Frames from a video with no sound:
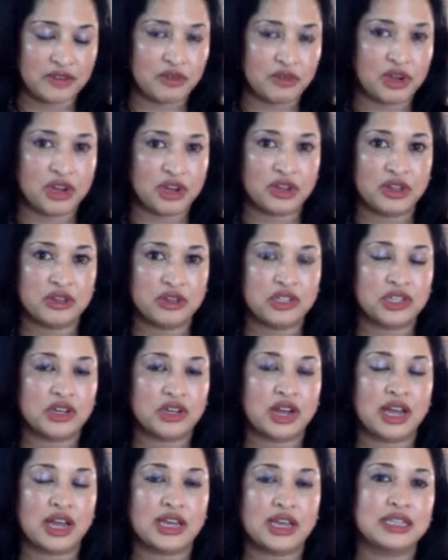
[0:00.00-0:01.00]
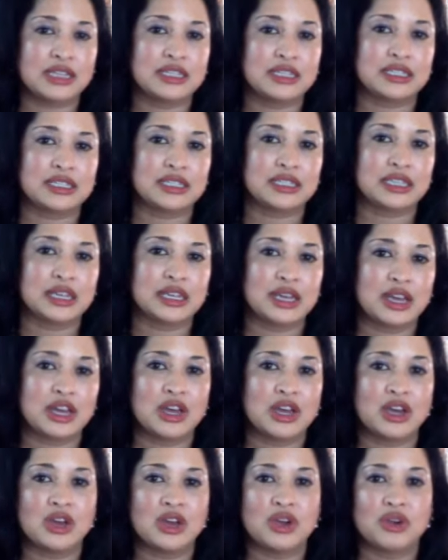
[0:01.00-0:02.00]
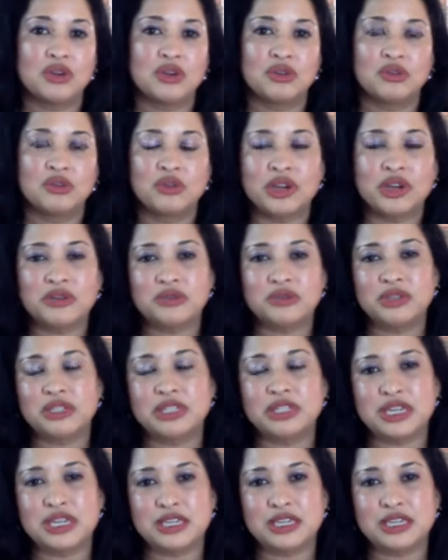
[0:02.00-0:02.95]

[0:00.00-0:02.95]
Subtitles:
want to close your eyes. What really